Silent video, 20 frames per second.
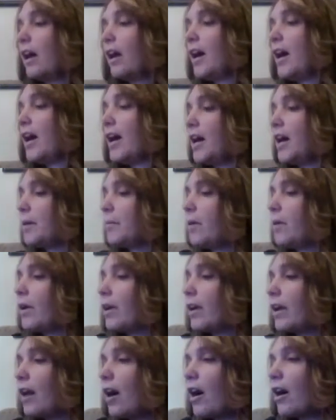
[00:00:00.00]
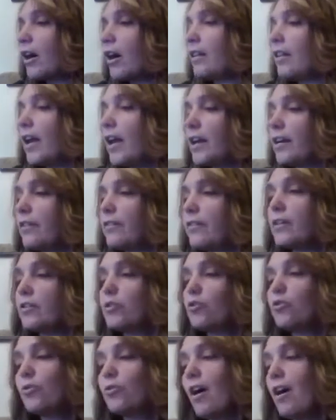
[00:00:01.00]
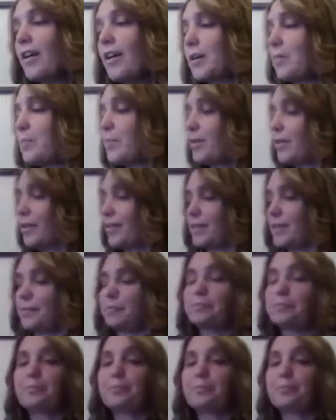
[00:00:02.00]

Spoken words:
Are a lot of drawing books.